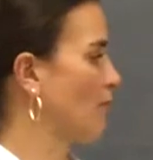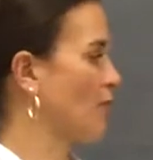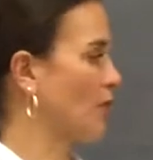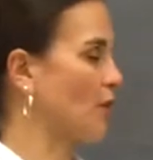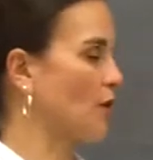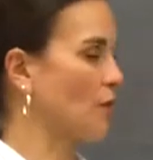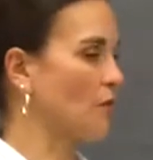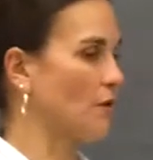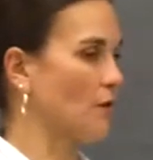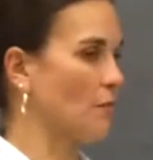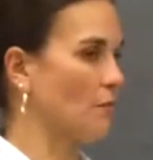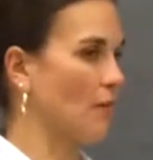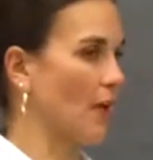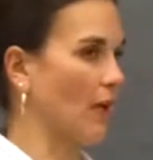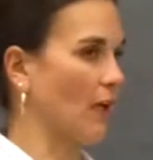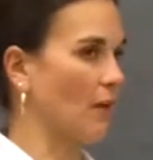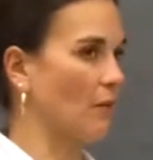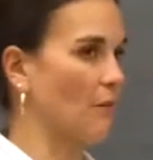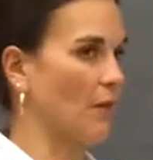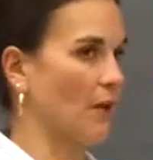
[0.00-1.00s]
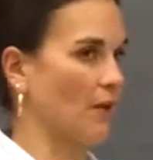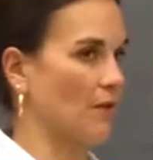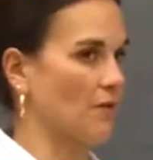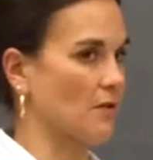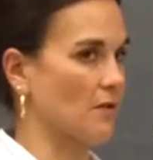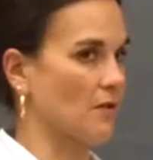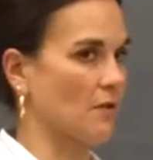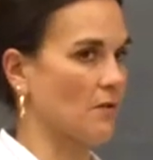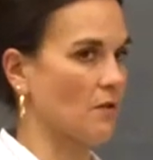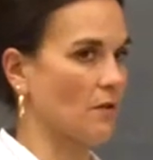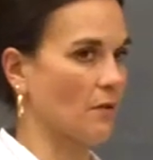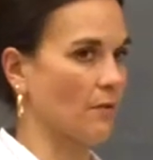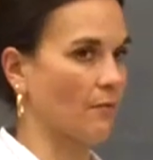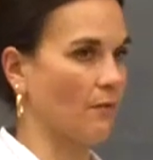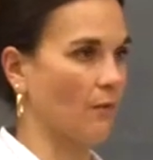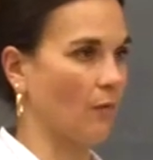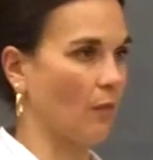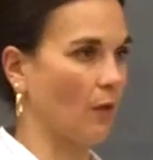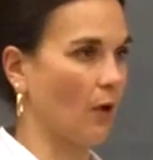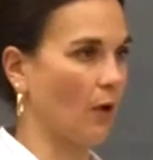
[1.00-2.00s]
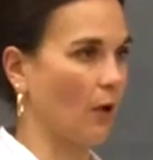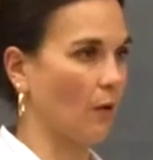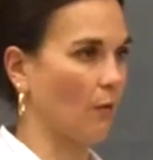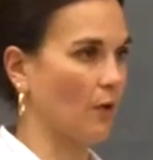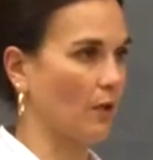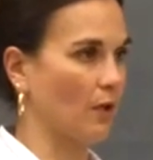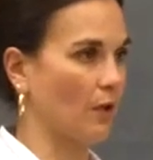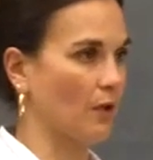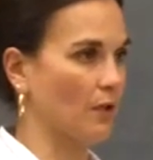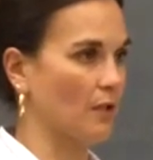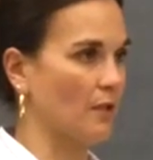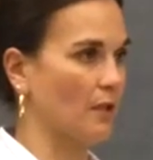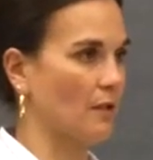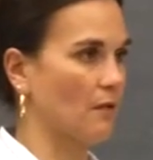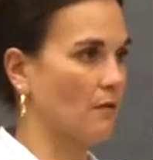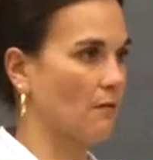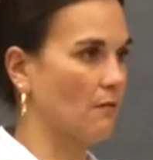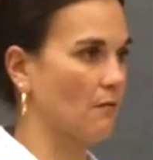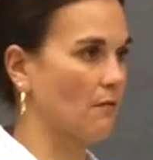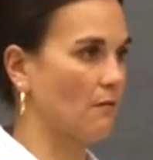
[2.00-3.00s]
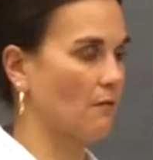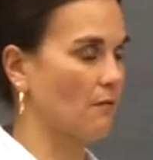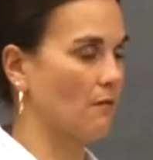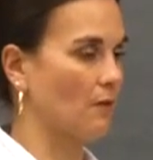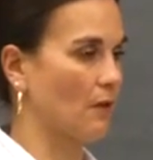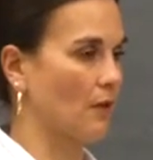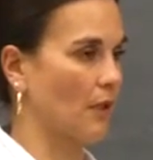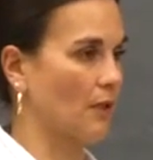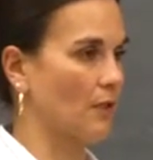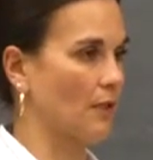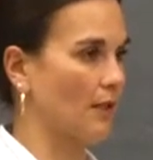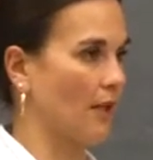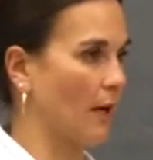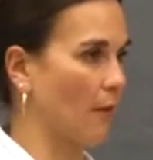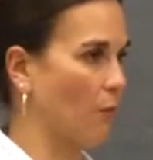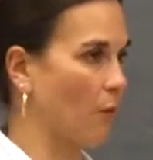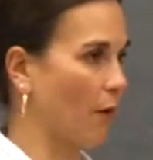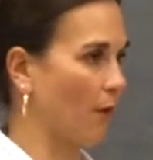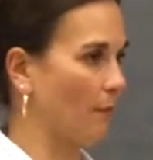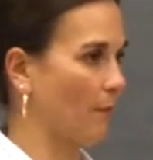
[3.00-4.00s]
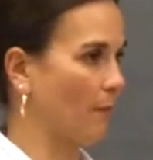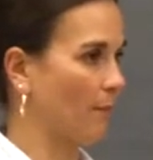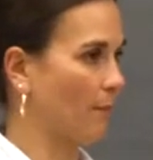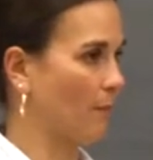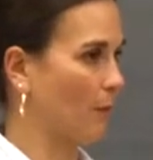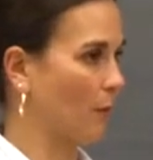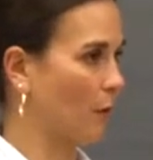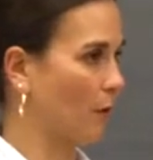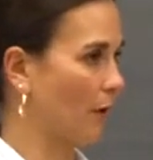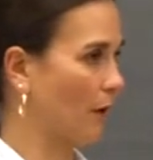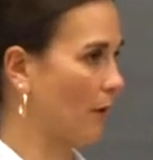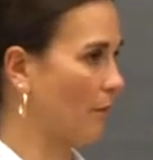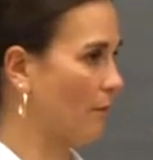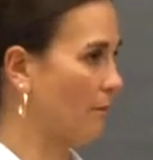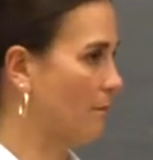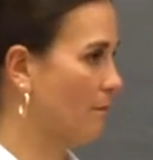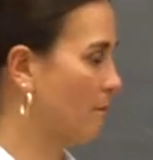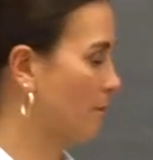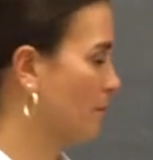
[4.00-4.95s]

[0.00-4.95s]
for you to make comparisons to. Okay, when you get to that. All right.